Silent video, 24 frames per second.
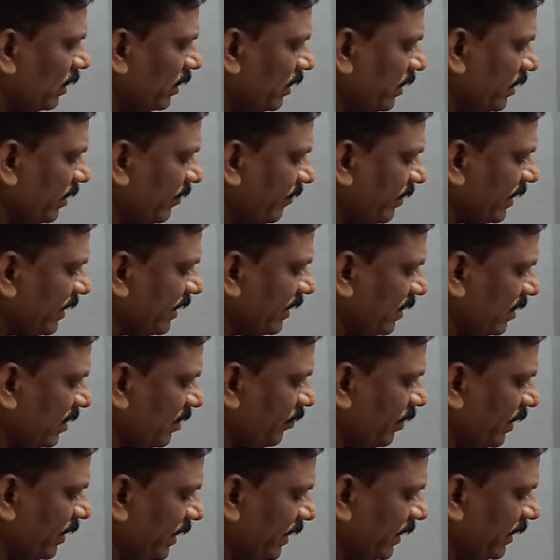divided
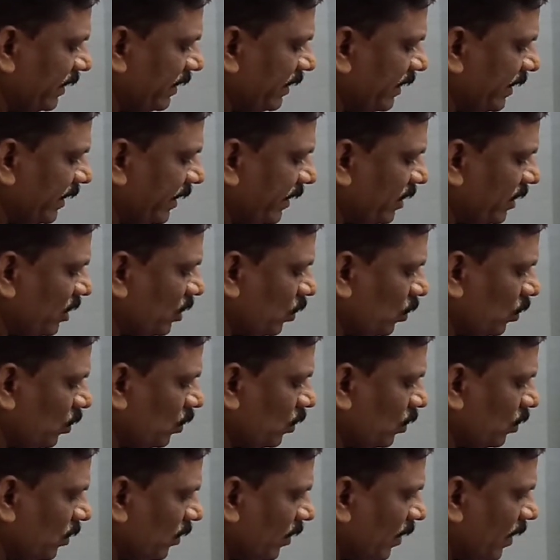by A
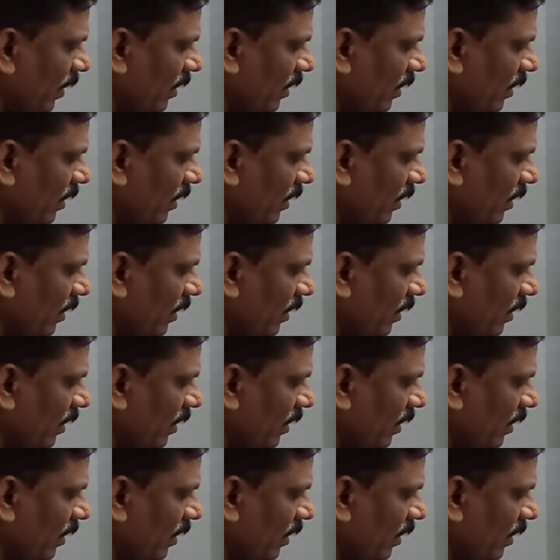two